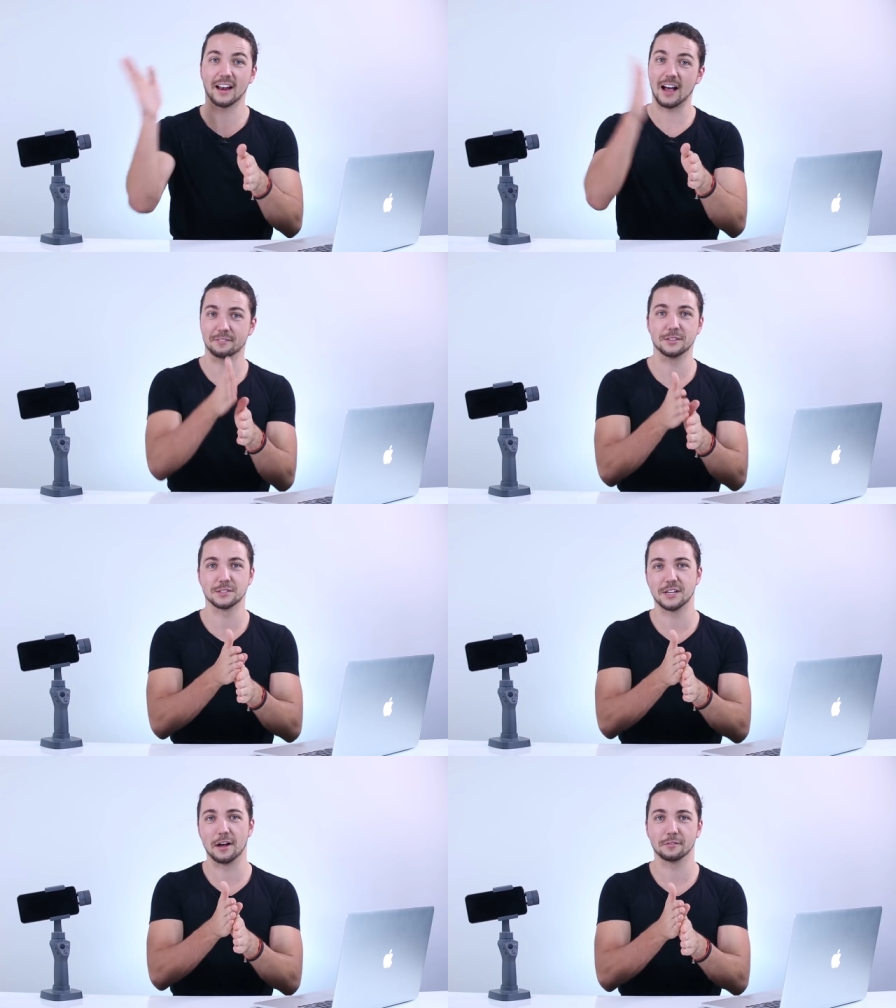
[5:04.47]
and half
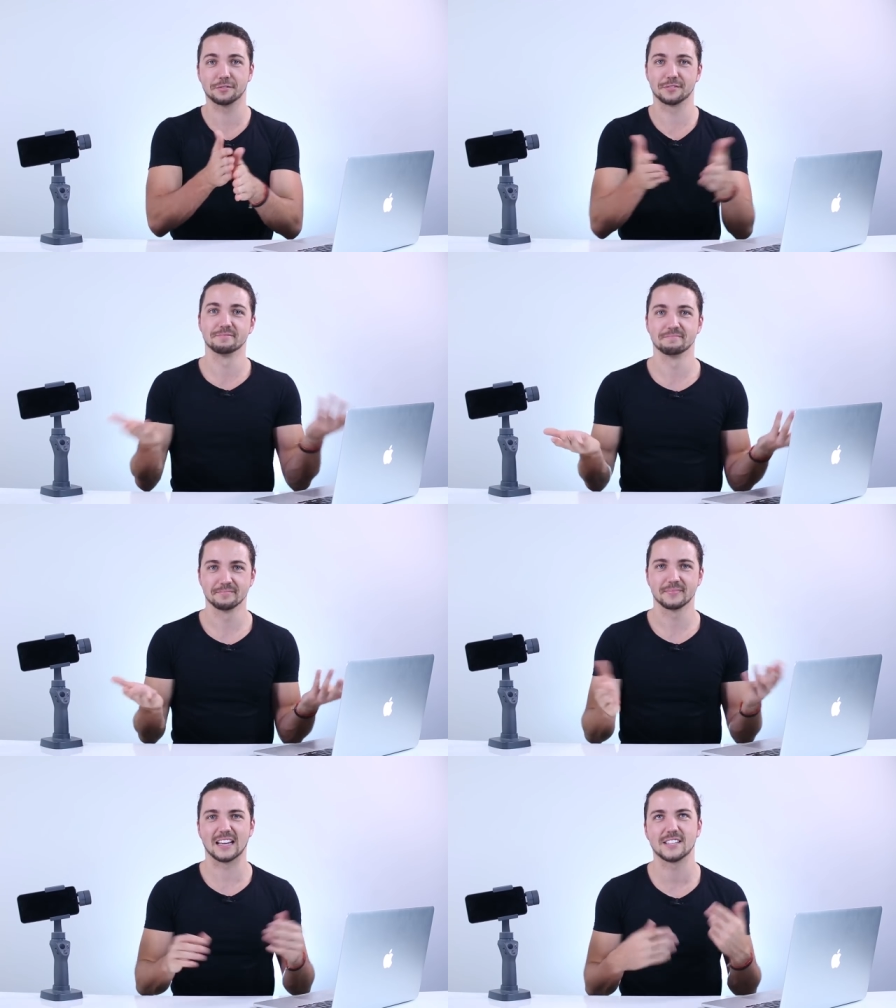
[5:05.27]
yourself.
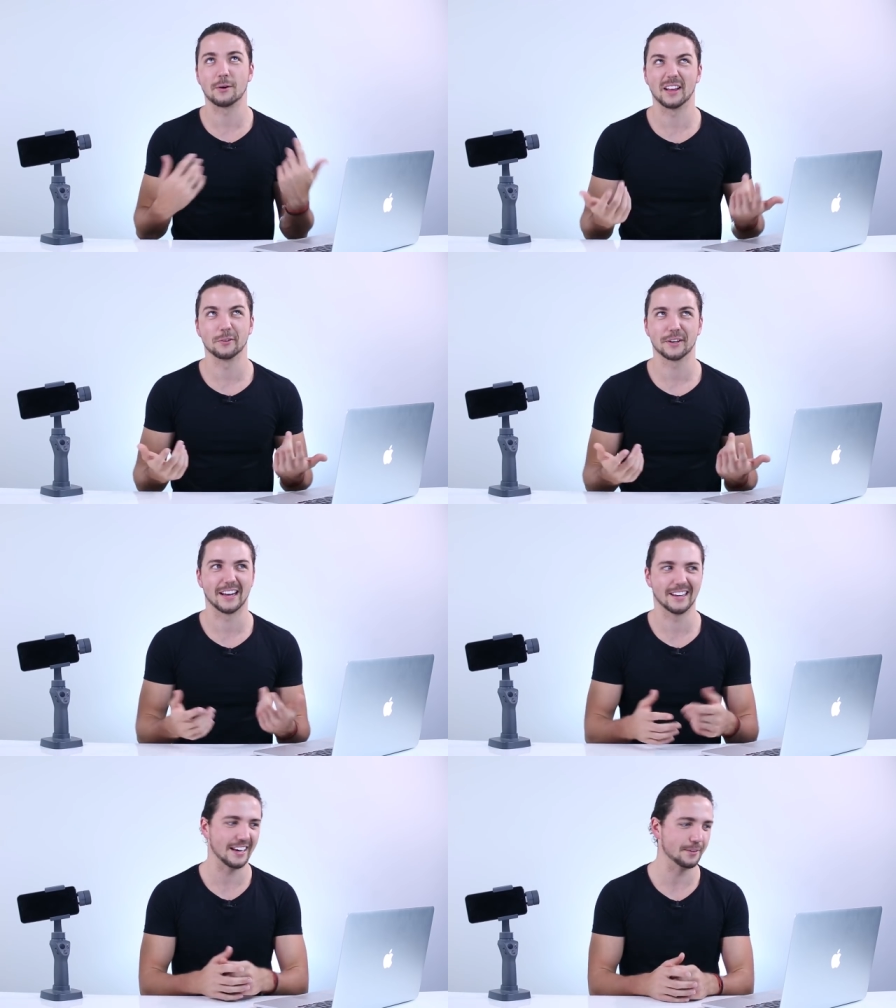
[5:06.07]
That's how I look
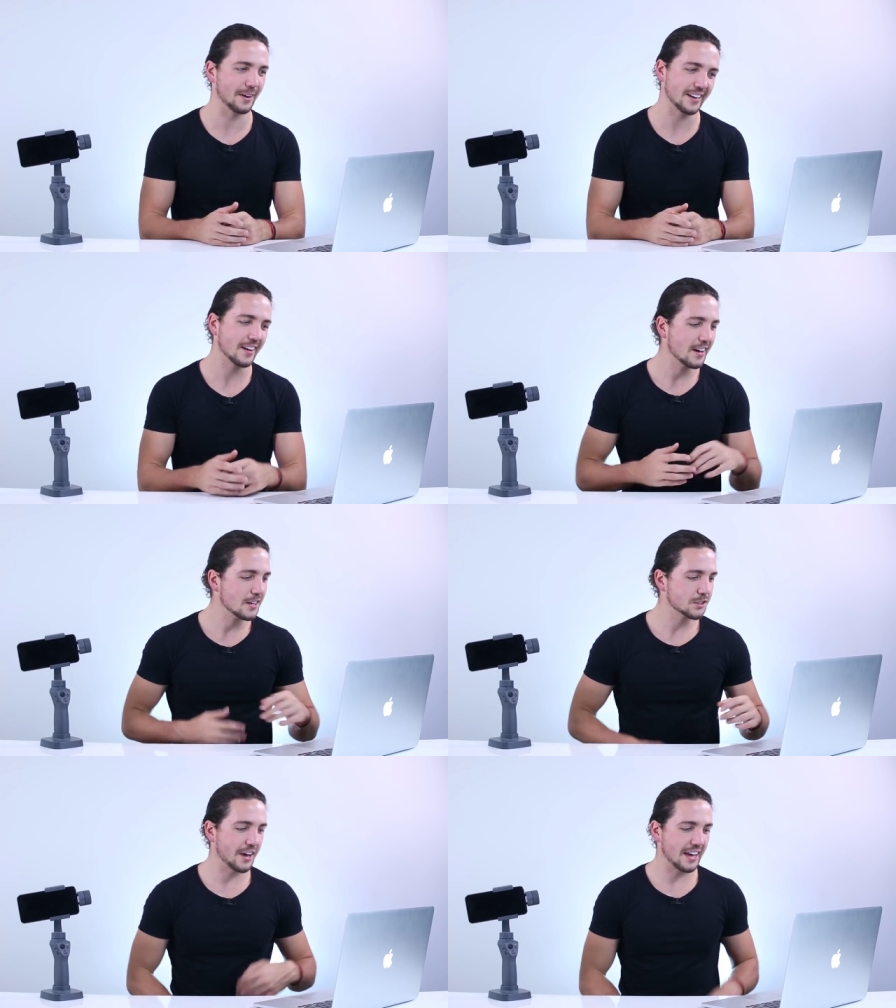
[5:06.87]
at it anyway.
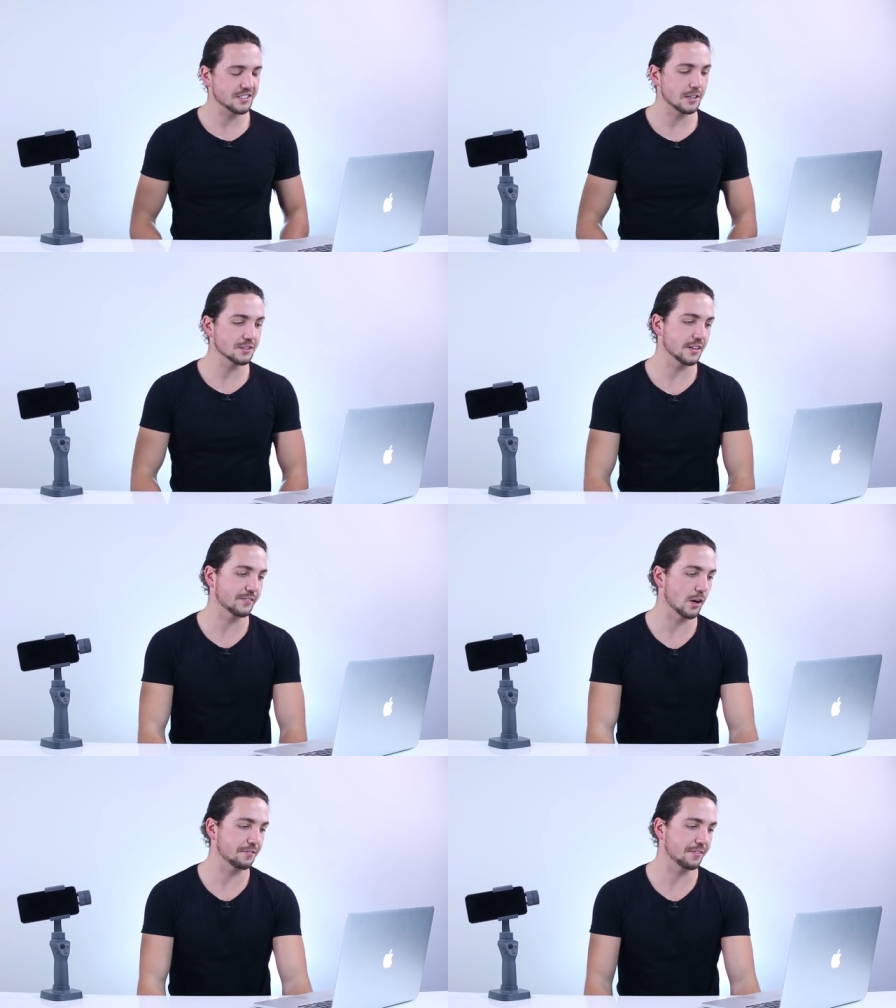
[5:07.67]
So hairstyles that
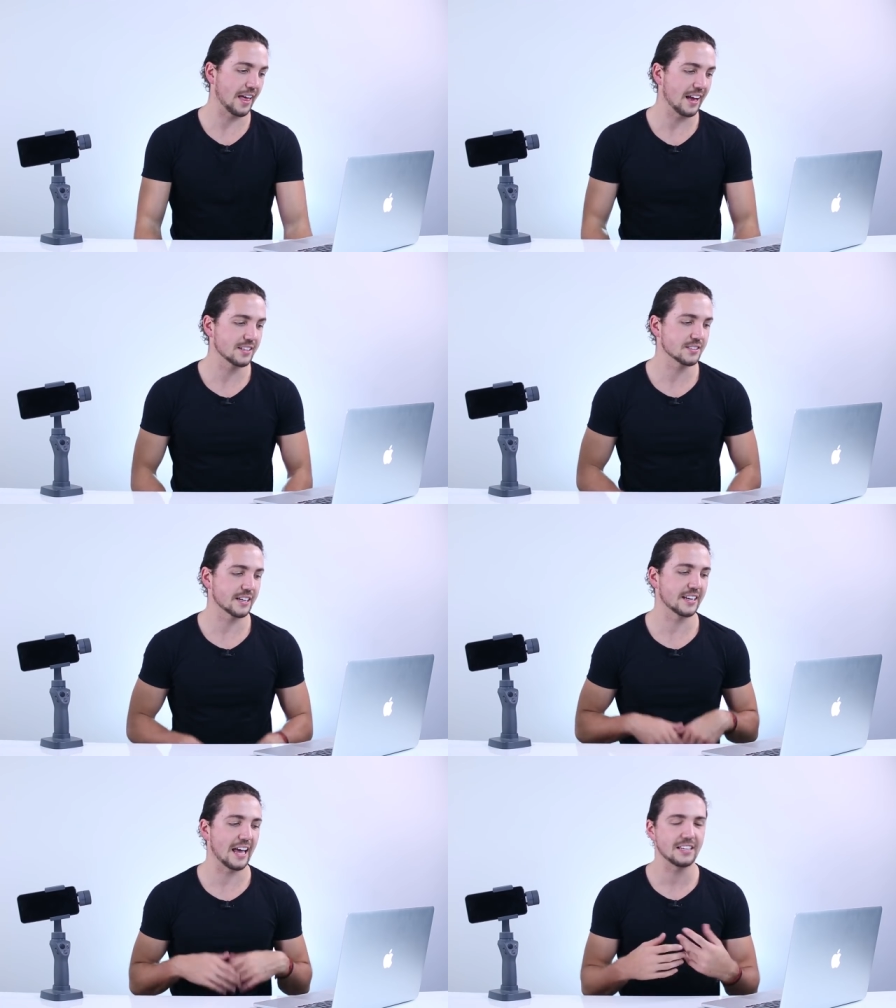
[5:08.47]
I've got for that is like an